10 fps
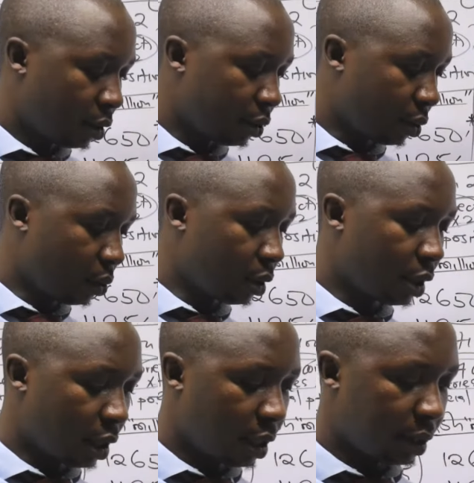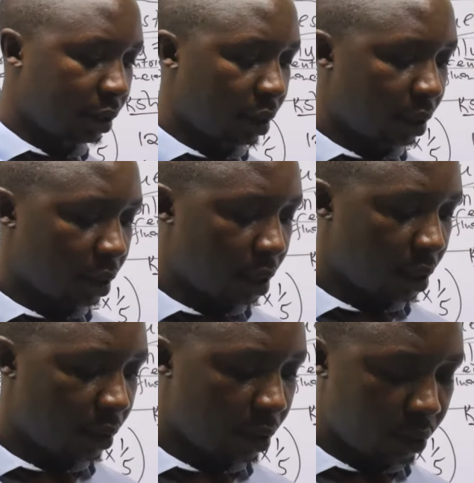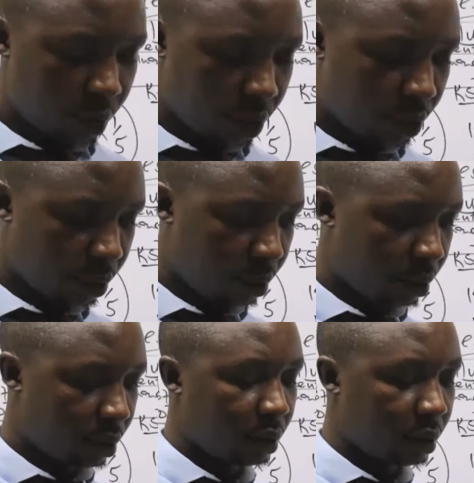So looking at our question,